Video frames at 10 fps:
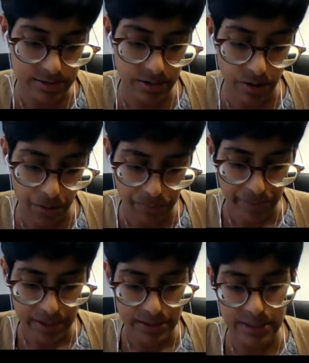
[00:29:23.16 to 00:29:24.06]
So
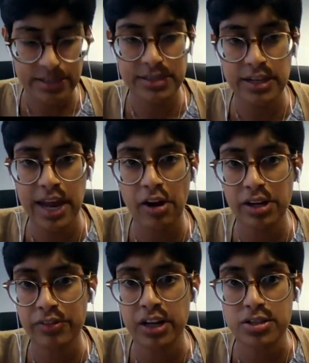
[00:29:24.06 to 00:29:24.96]
this is an
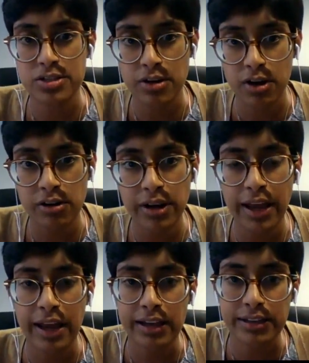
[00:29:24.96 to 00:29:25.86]
area of concern,
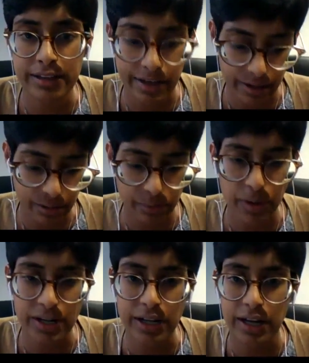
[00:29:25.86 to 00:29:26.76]
and
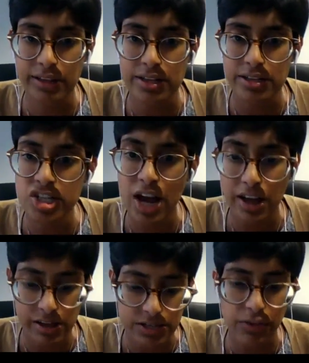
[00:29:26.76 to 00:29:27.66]

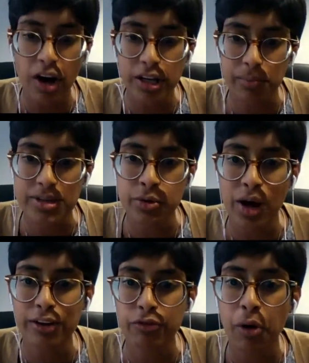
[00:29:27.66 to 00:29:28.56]
this volume is
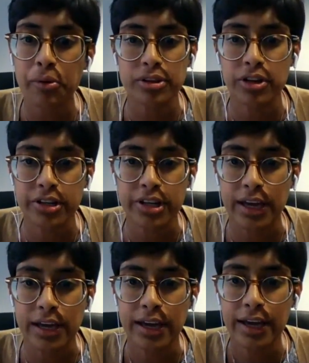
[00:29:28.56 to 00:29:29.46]
quite
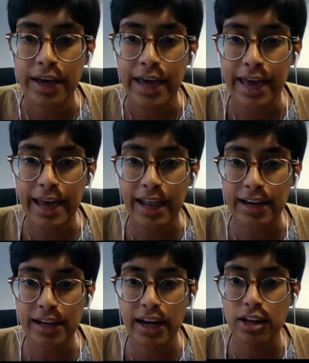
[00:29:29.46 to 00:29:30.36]
forward-looking
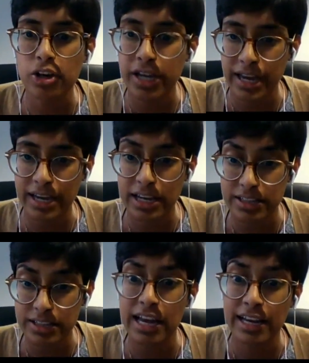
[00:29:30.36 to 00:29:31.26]
and looking at
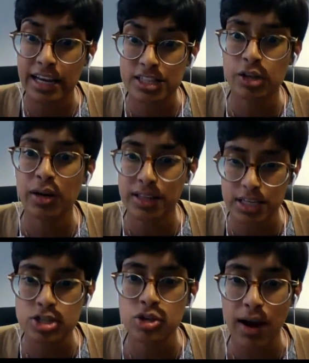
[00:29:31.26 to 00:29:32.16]
in considering
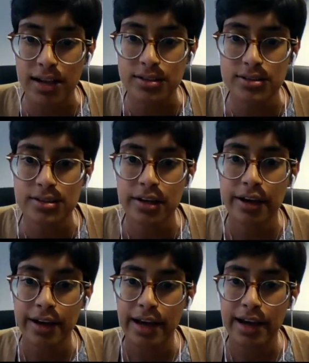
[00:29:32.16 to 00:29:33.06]
these trends.
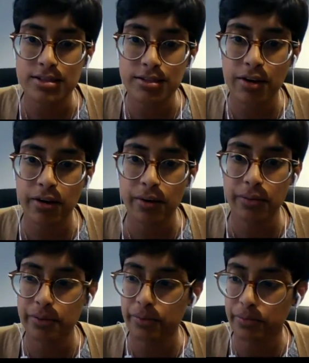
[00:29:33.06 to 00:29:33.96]
And
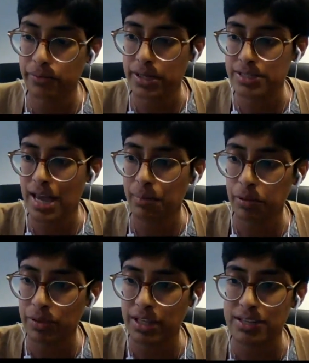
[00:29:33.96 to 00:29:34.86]
so what has
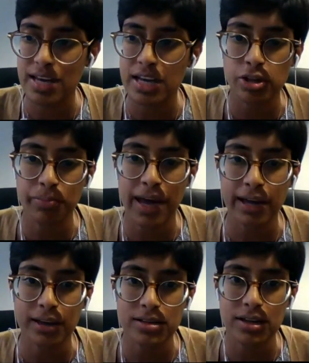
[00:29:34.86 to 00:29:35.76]
happened with the Essential
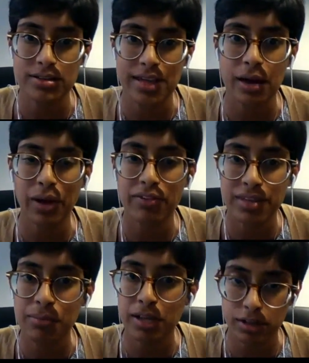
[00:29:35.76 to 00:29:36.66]
Package is that we have
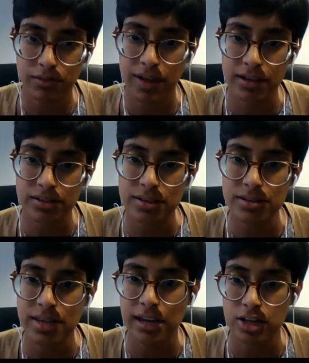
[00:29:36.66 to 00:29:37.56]
some
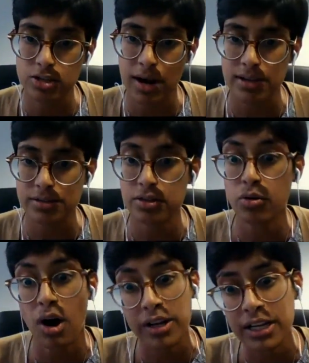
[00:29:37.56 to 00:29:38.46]
interventions that address
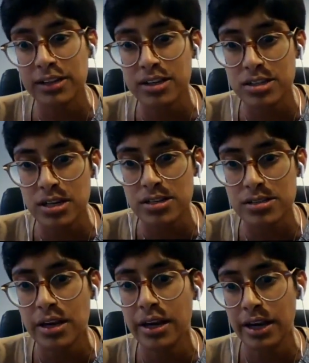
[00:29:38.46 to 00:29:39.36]
chronic
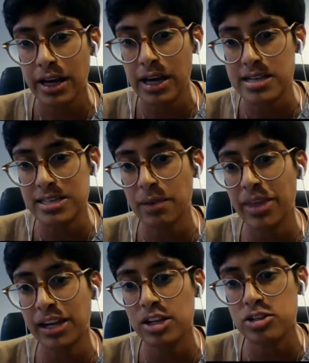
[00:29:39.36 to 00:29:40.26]
conditions and some
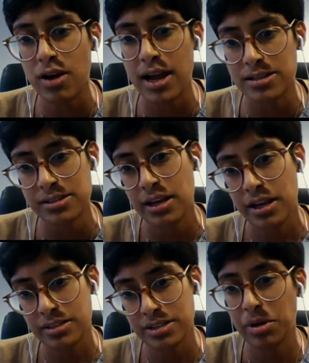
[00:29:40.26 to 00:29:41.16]
that address
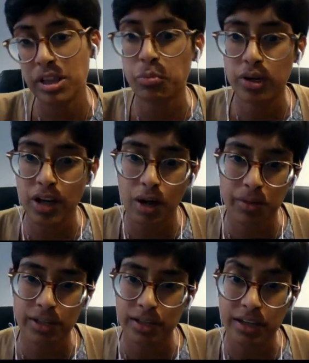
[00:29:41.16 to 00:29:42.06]
some of the
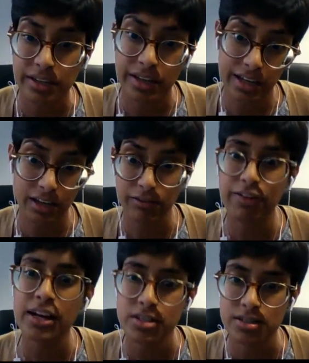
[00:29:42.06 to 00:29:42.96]
predominant
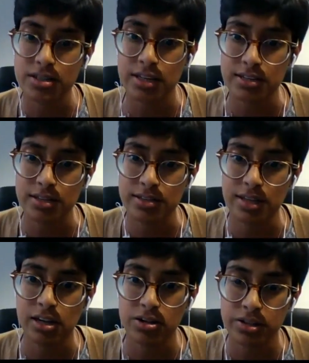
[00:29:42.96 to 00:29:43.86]
infectious diseases
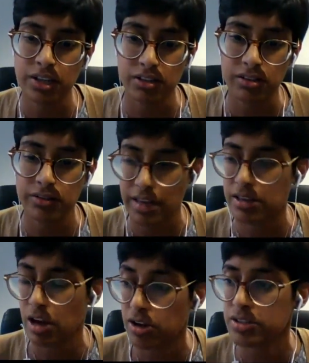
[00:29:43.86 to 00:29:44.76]
that are
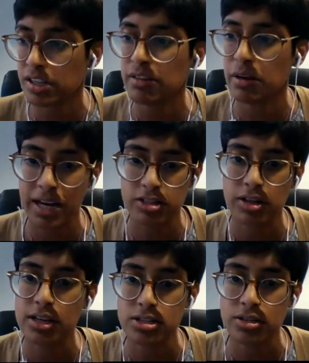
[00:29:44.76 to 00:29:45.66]
still a major
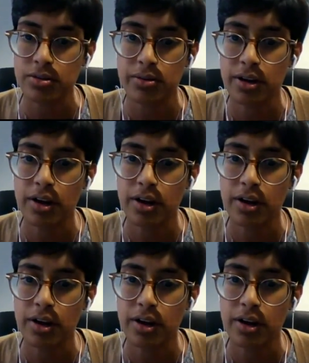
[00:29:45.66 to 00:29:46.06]
issue.